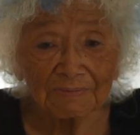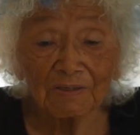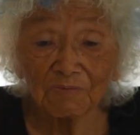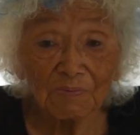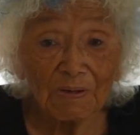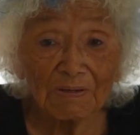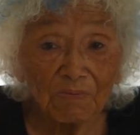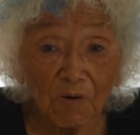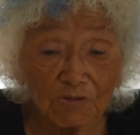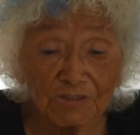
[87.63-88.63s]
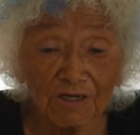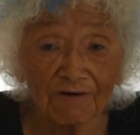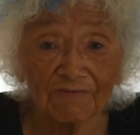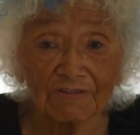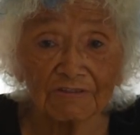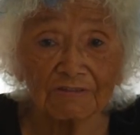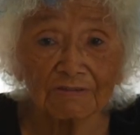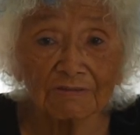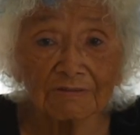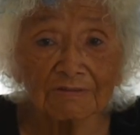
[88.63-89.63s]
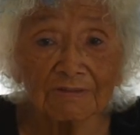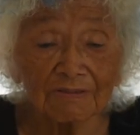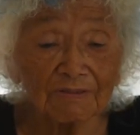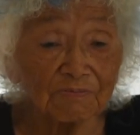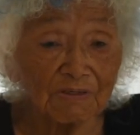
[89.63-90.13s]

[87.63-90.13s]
and we played post office. The